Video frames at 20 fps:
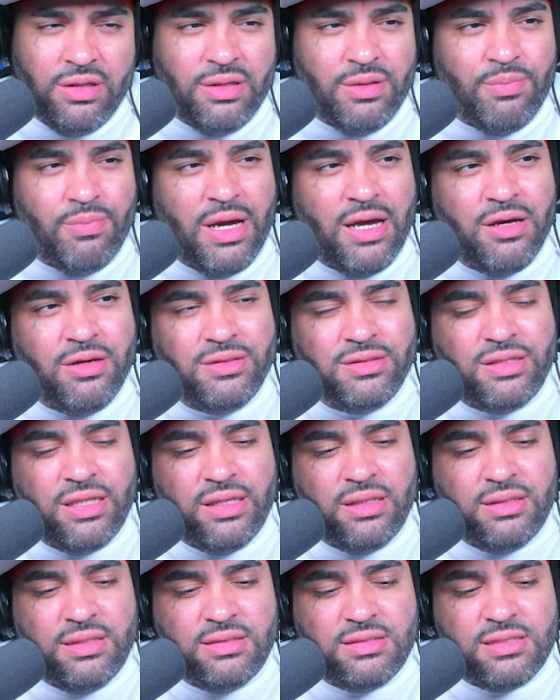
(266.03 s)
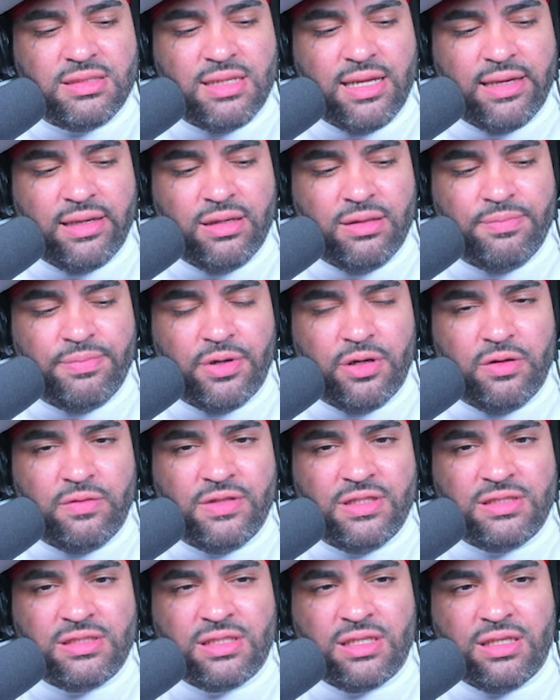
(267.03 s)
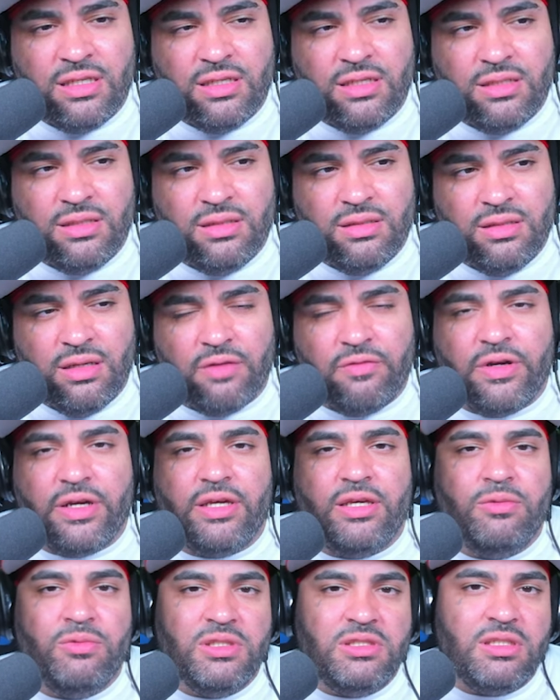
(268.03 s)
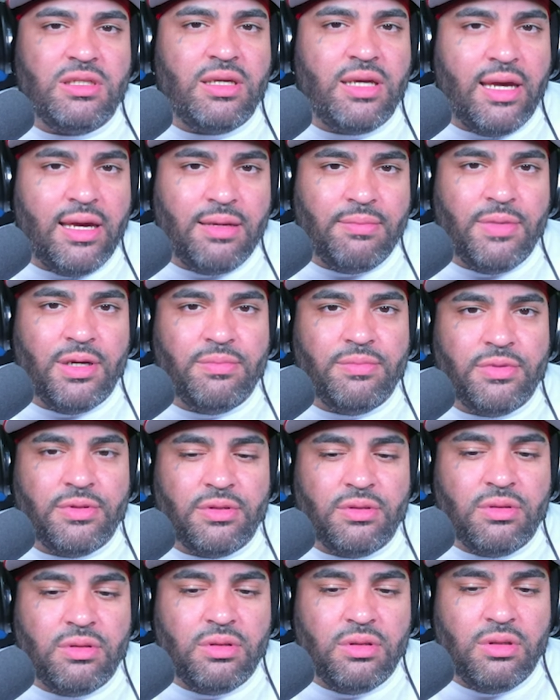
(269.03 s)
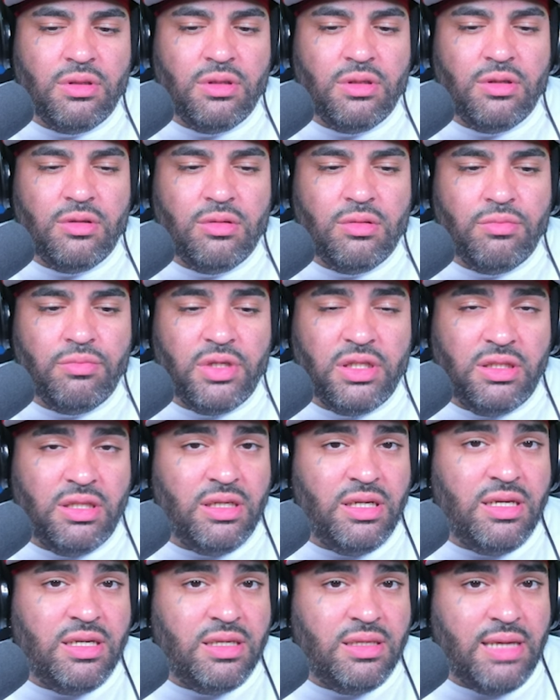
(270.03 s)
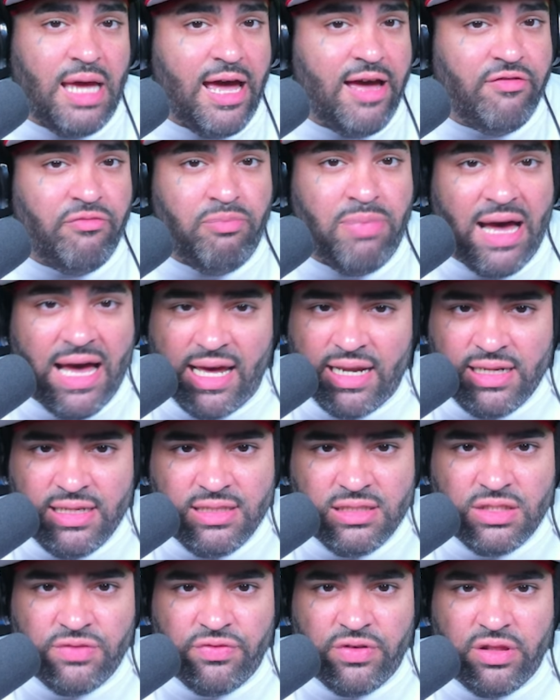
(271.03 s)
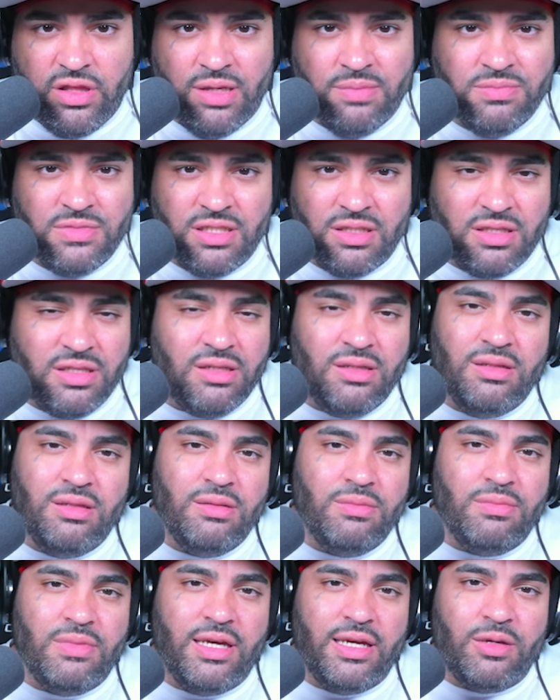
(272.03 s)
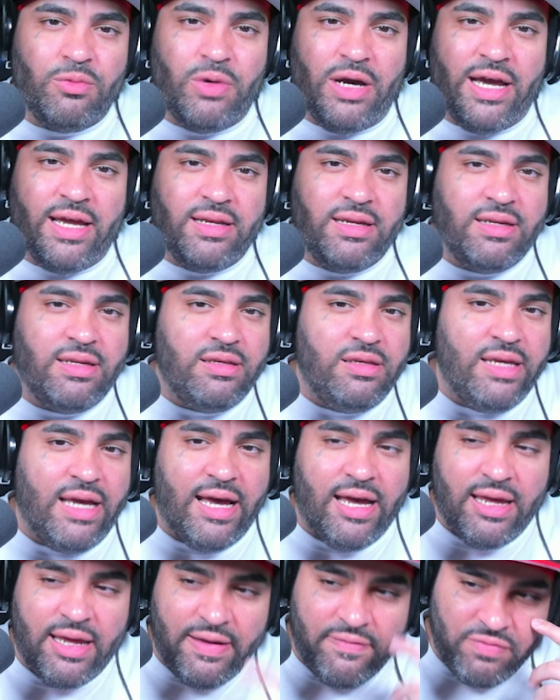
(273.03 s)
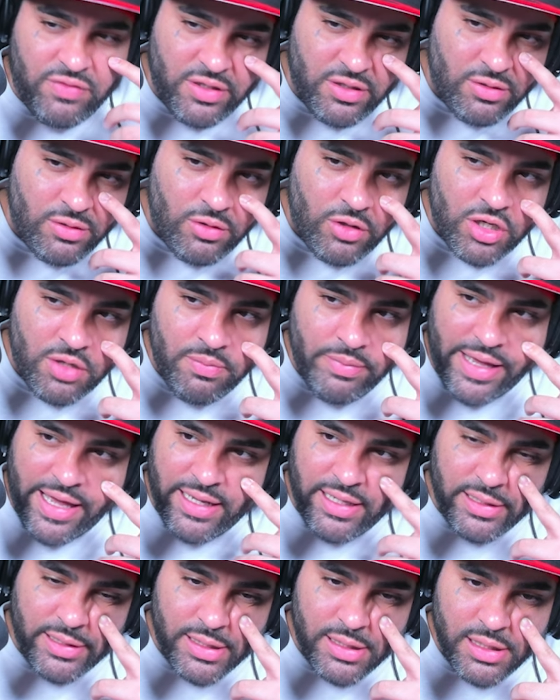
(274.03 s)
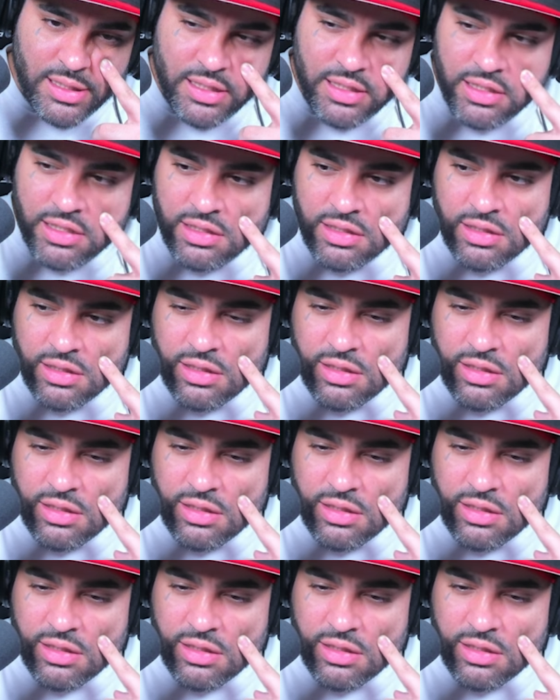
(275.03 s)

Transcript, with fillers: My whole thing is like, yo, bro, this kid, all right, he was a gang member, but did he have bodies for them to kill him? Like, why do y'all have to automatically